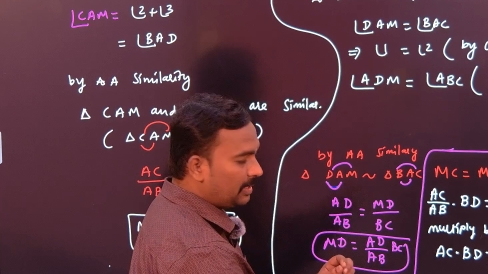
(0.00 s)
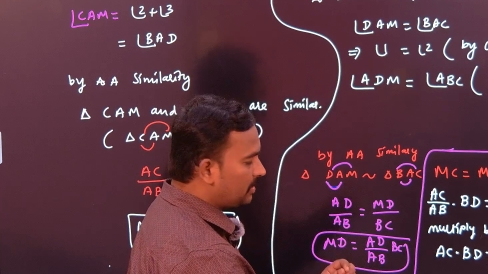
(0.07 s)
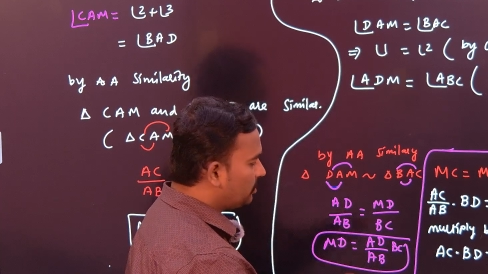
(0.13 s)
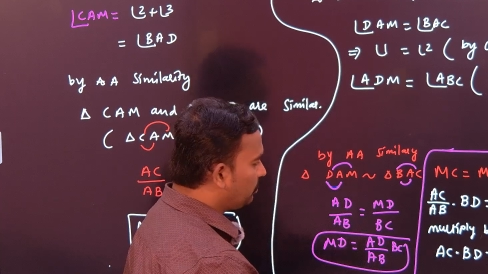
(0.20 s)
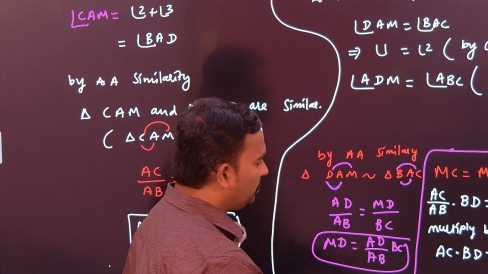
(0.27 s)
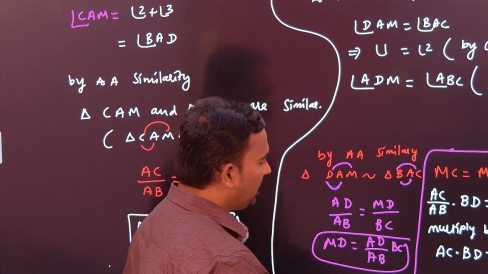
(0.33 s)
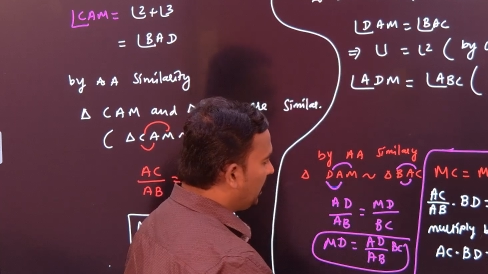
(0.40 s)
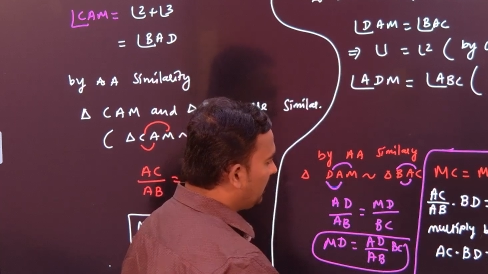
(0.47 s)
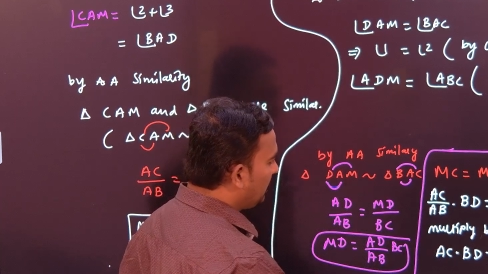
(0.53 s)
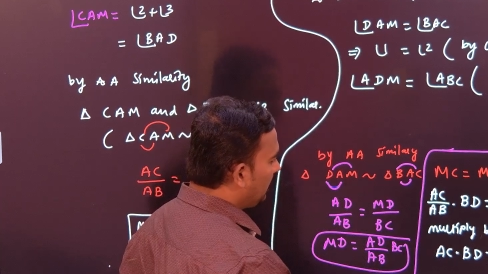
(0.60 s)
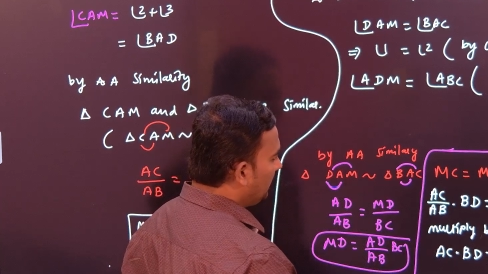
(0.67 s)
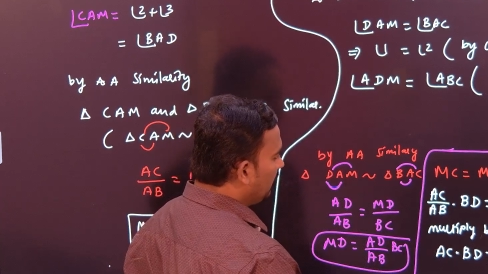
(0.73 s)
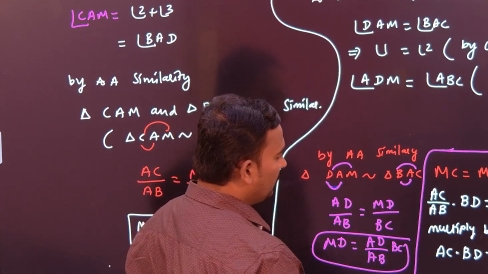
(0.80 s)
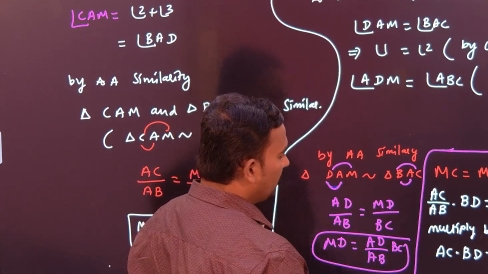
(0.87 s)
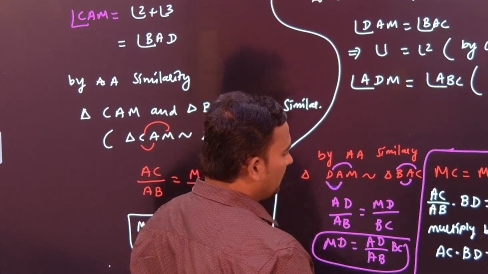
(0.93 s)
into
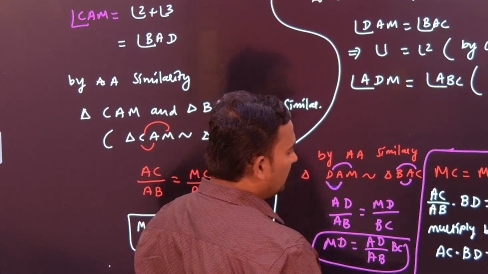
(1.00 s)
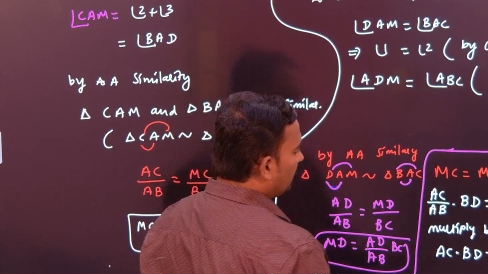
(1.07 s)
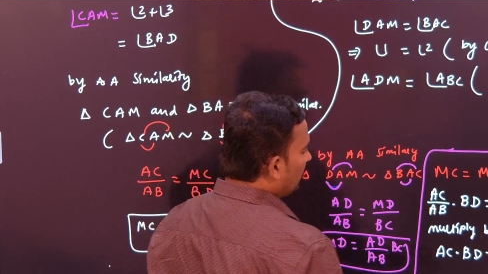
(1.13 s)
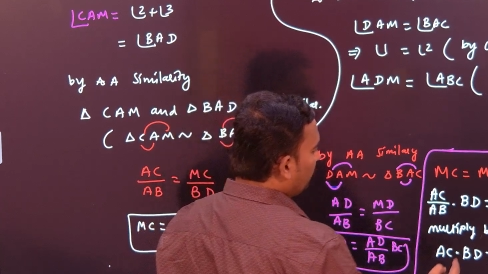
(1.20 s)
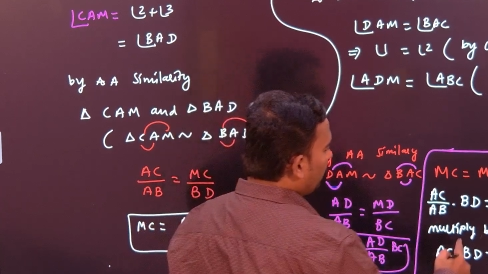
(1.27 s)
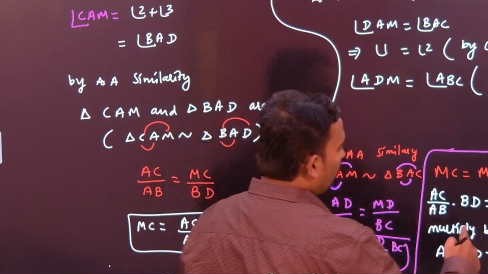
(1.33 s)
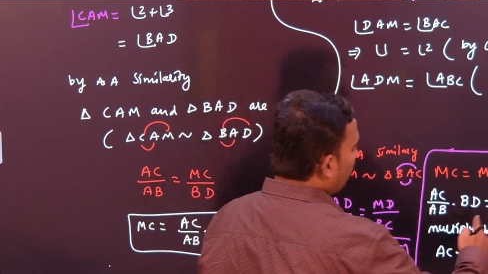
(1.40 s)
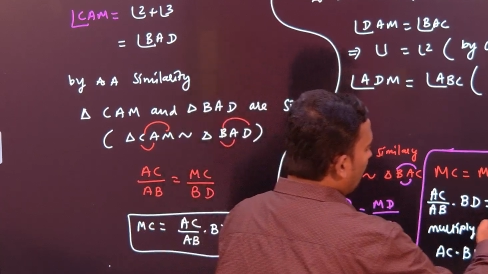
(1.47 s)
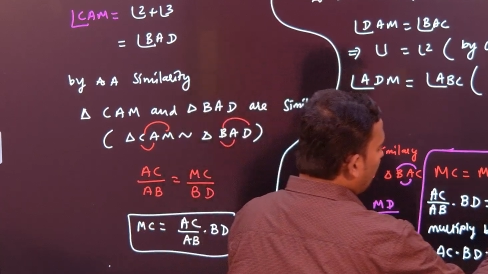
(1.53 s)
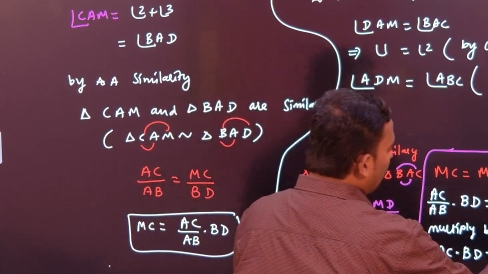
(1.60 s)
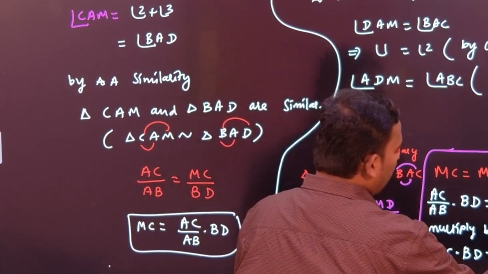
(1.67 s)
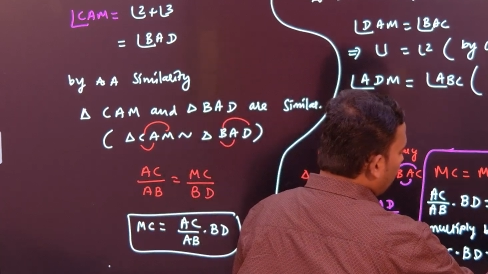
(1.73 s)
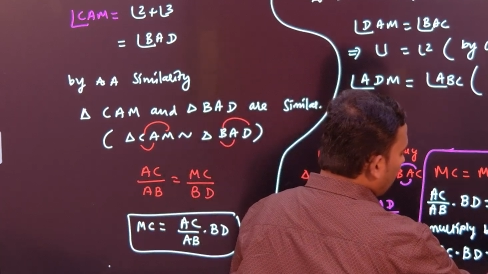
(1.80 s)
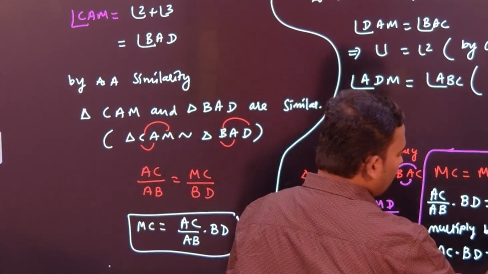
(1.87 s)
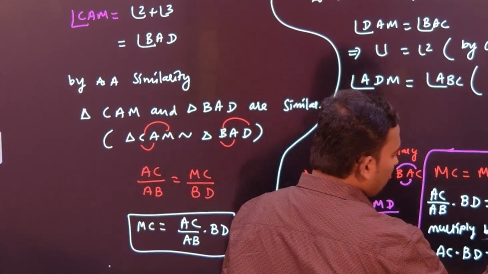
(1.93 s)
BD. If you
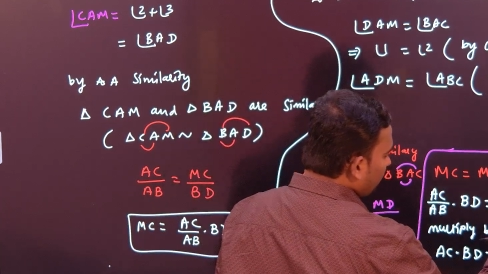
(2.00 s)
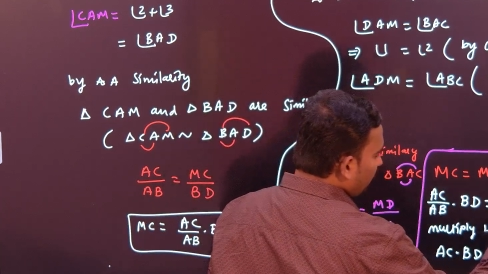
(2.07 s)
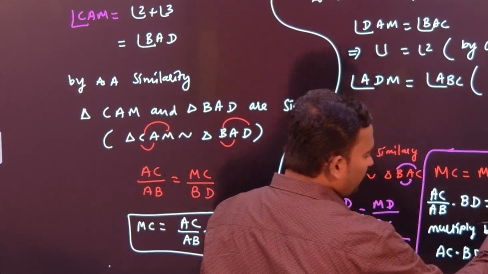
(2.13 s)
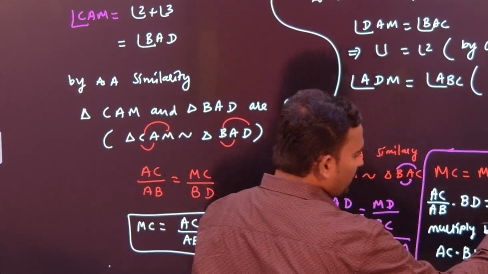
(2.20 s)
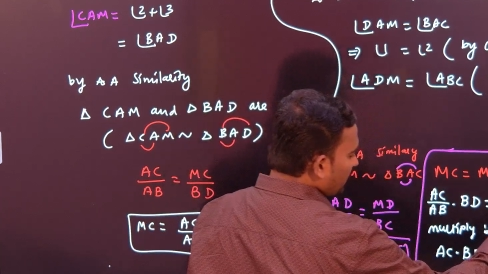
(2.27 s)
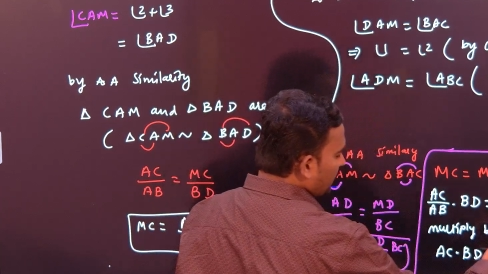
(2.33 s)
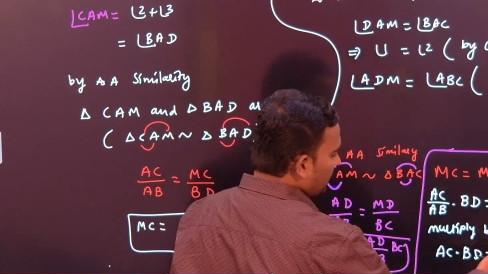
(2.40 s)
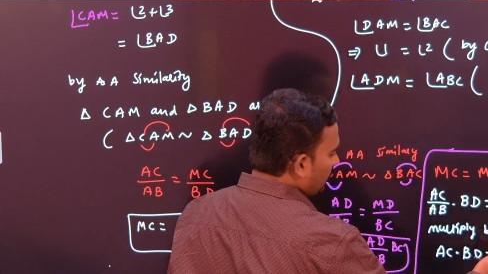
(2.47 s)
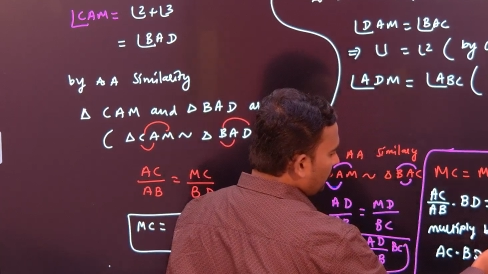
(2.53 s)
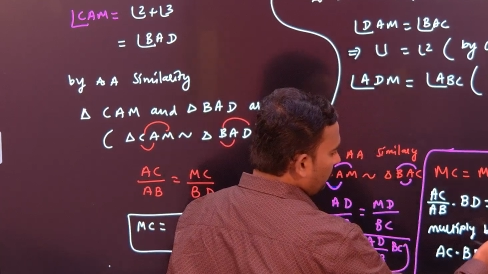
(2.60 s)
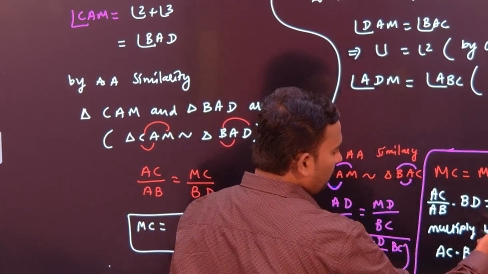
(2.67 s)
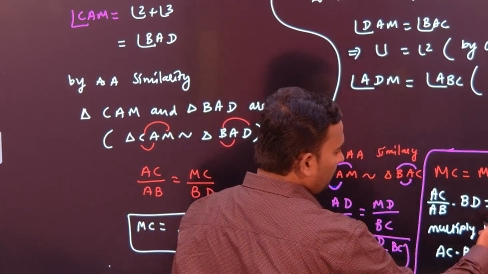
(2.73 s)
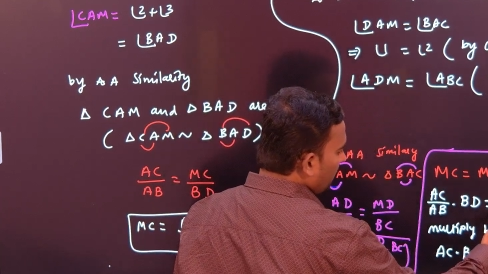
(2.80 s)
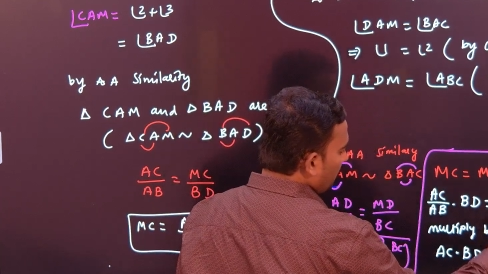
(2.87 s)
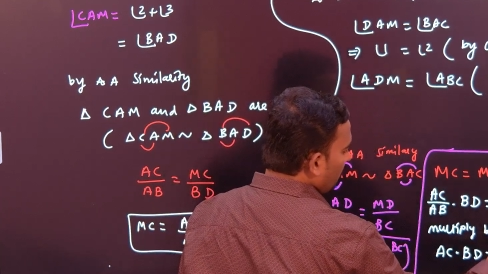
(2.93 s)
multiply the first
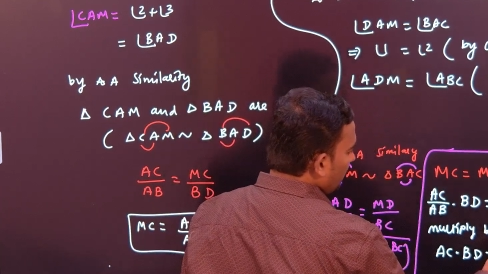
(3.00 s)
term,